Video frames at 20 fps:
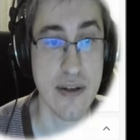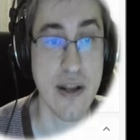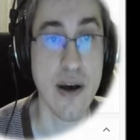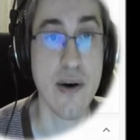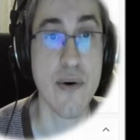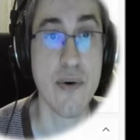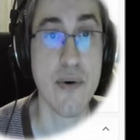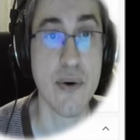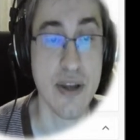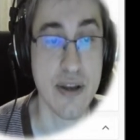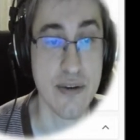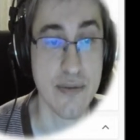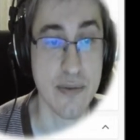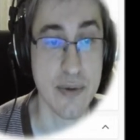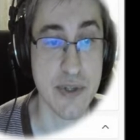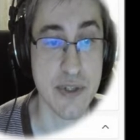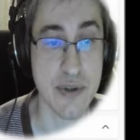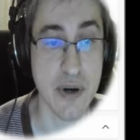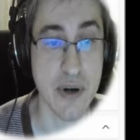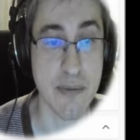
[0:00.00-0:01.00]
Now,
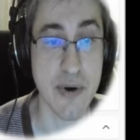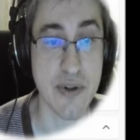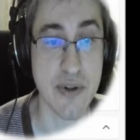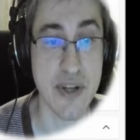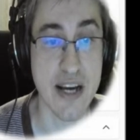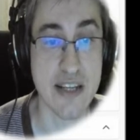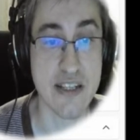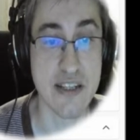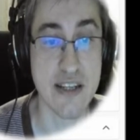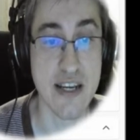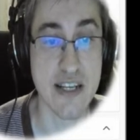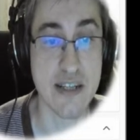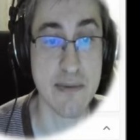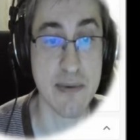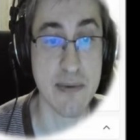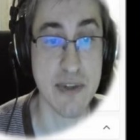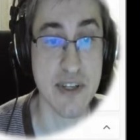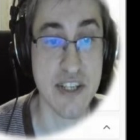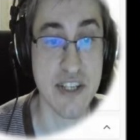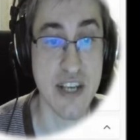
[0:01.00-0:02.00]
if we talk about
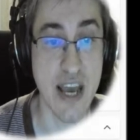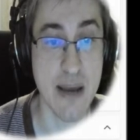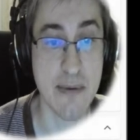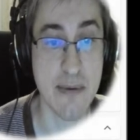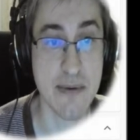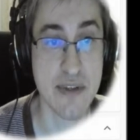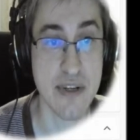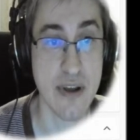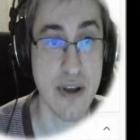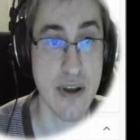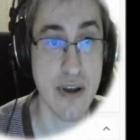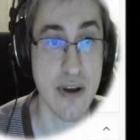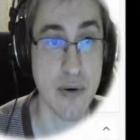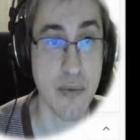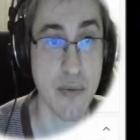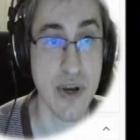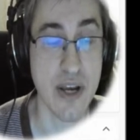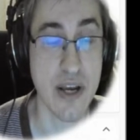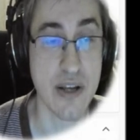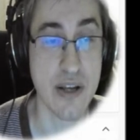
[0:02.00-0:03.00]
hexadecimal escapes,
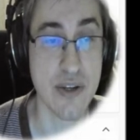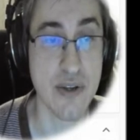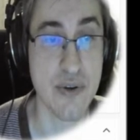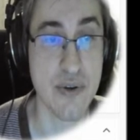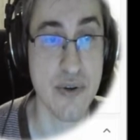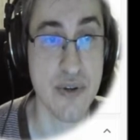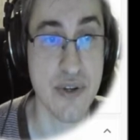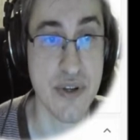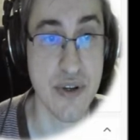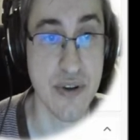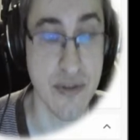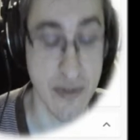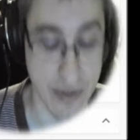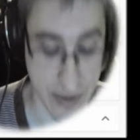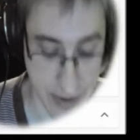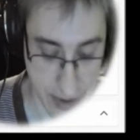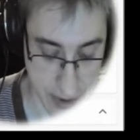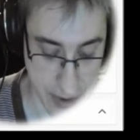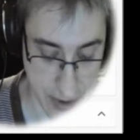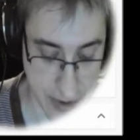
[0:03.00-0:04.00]
we can use
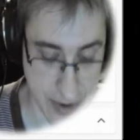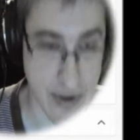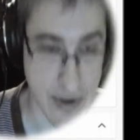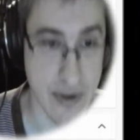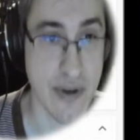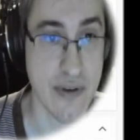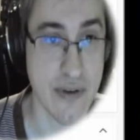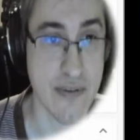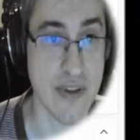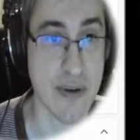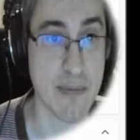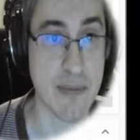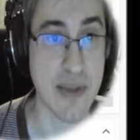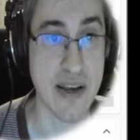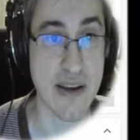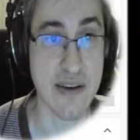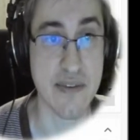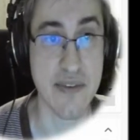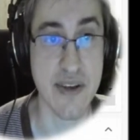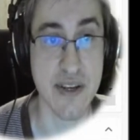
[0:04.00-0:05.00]
them
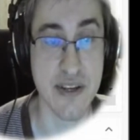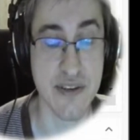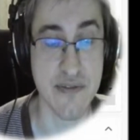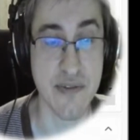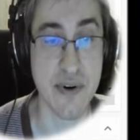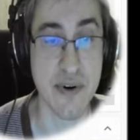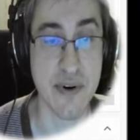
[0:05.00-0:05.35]
like this.